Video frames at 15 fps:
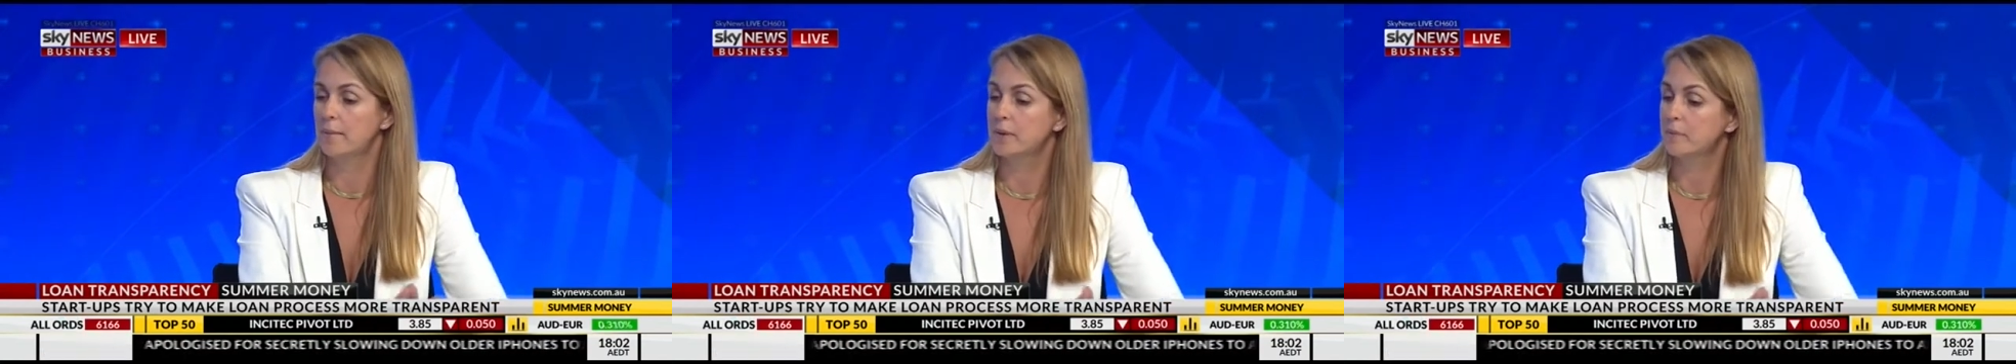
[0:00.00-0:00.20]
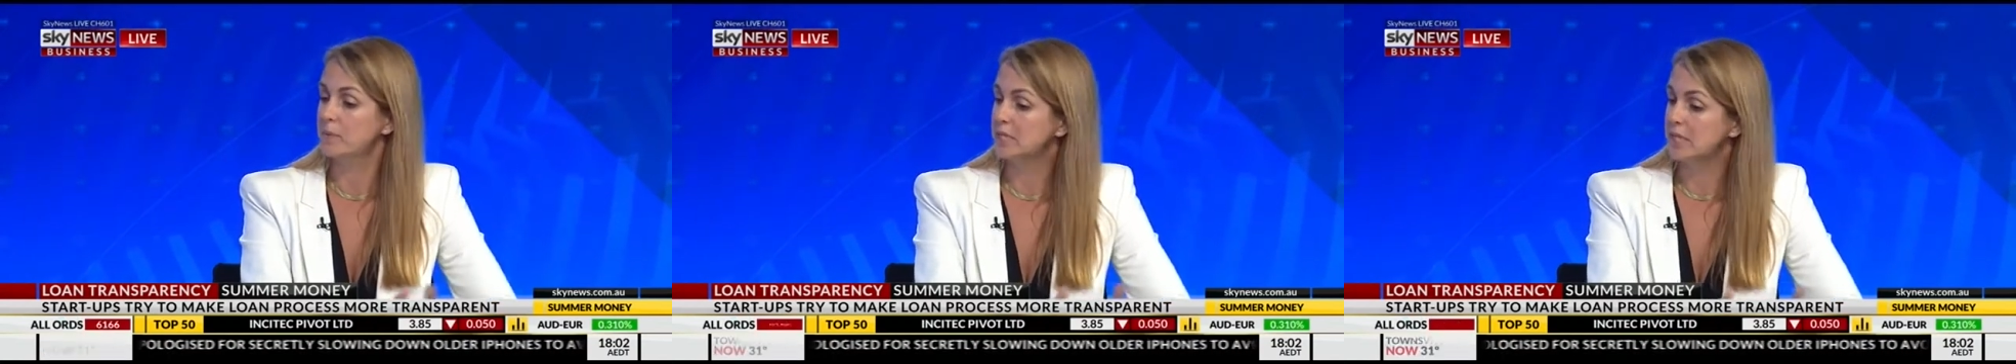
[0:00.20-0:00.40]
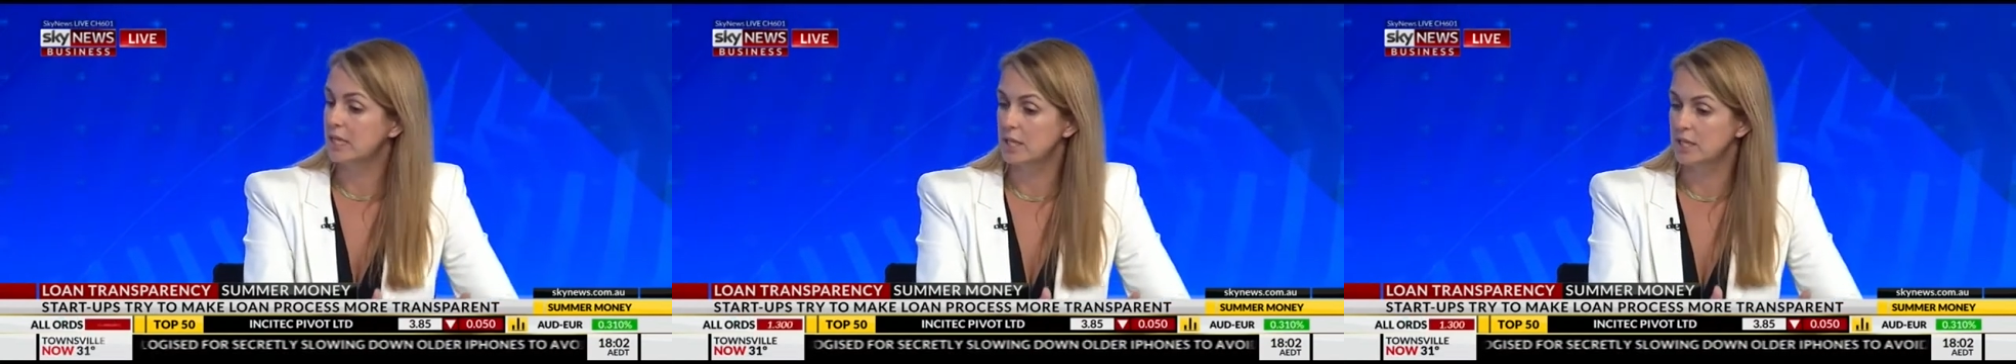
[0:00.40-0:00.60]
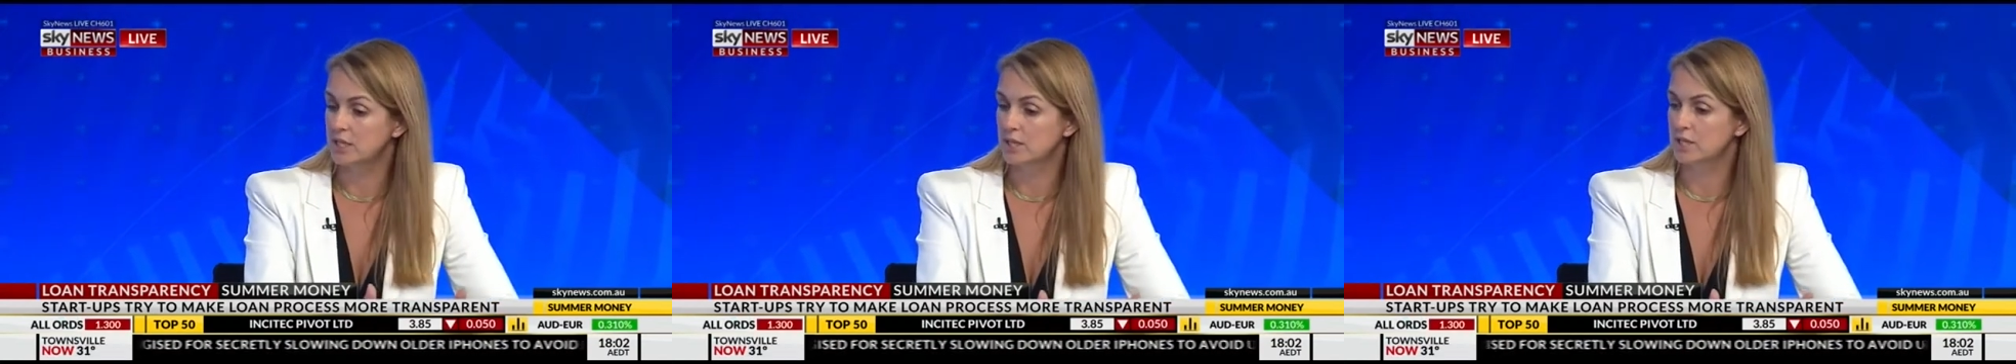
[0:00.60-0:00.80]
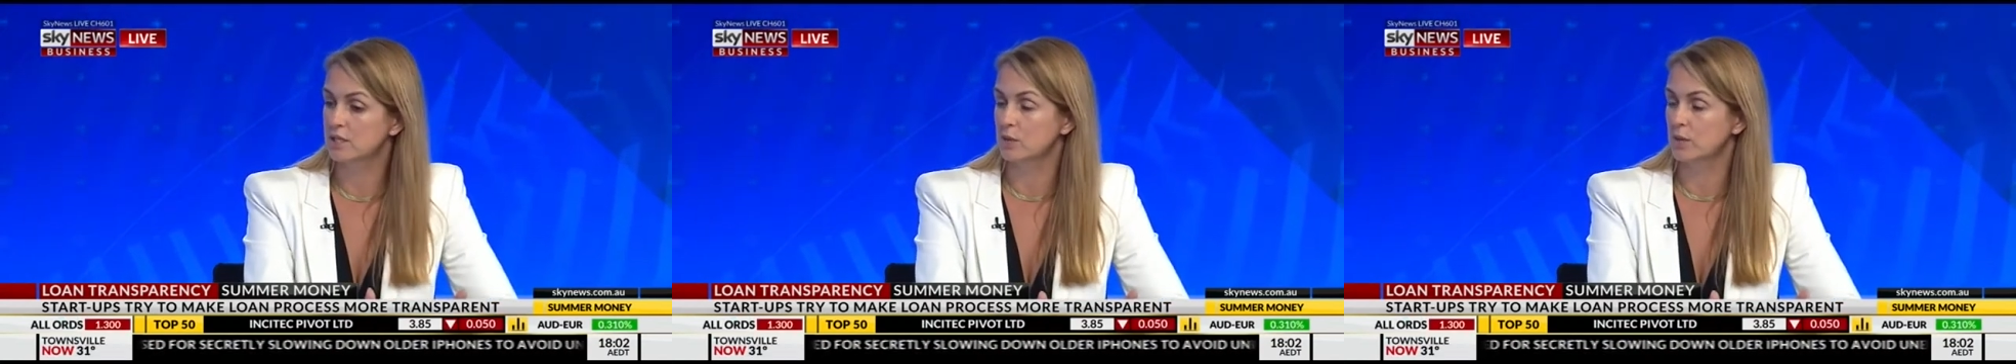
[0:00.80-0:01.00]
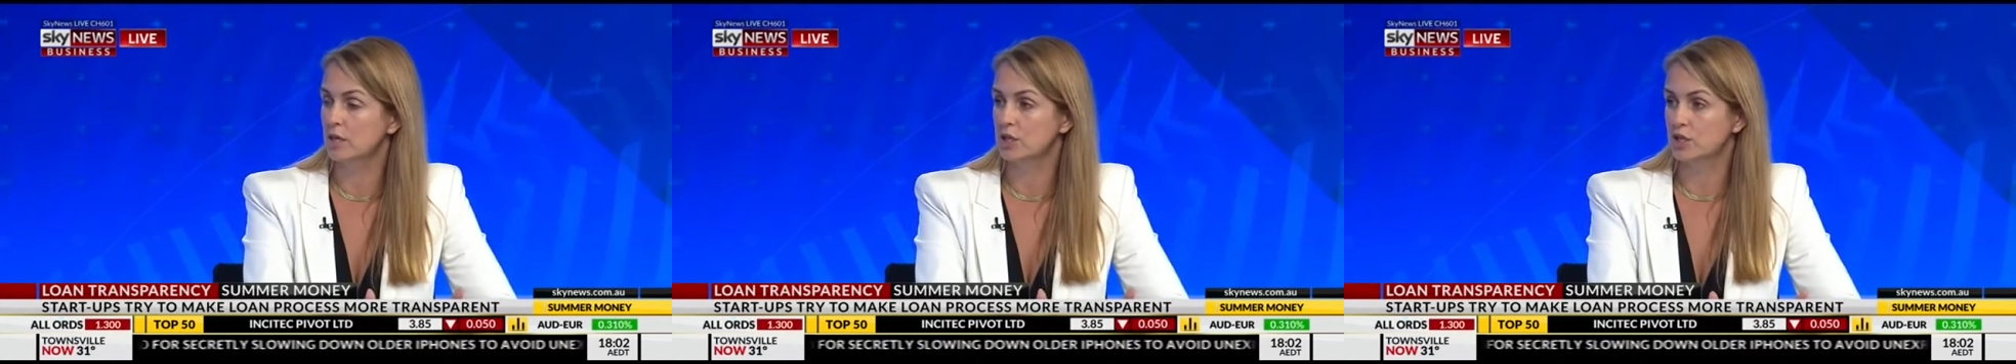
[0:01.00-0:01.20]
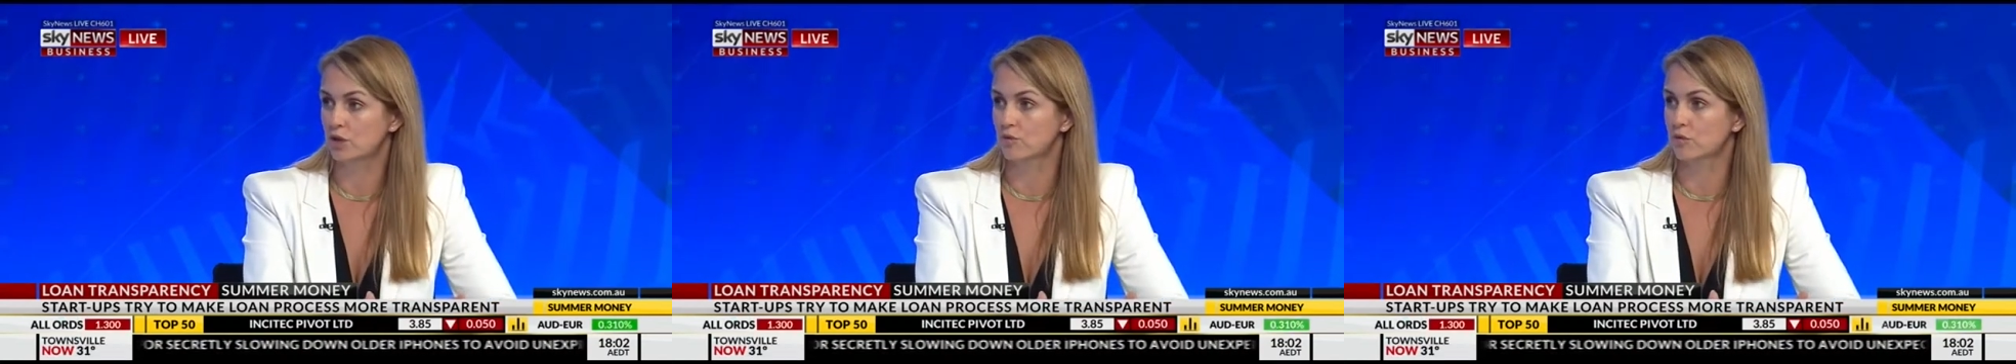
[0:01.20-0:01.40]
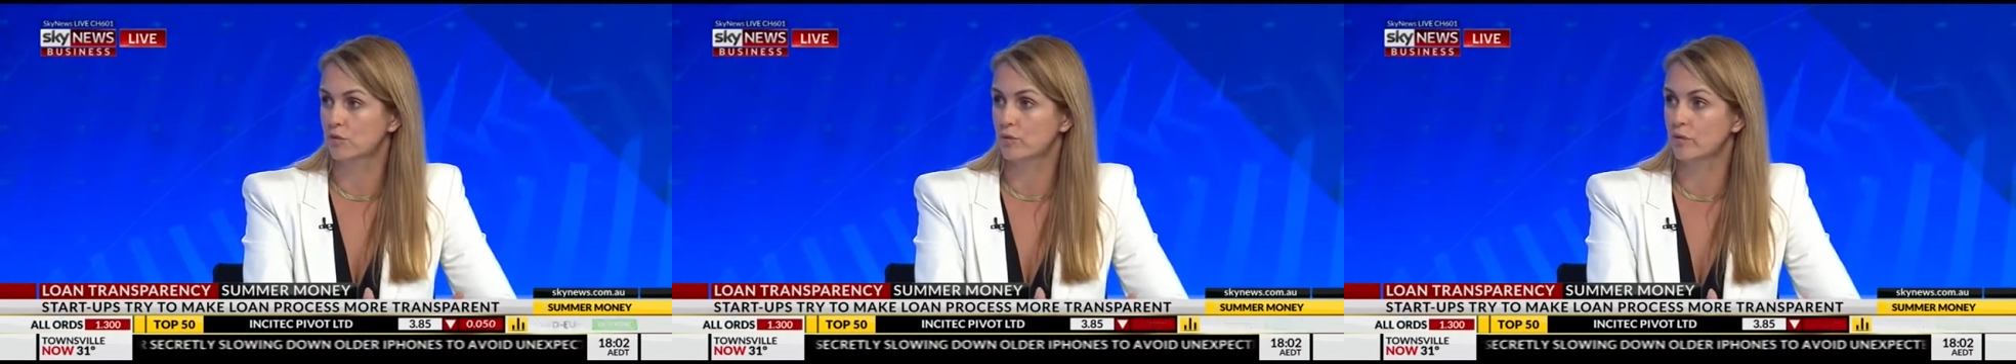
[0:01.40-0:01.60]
but particularly just doing a general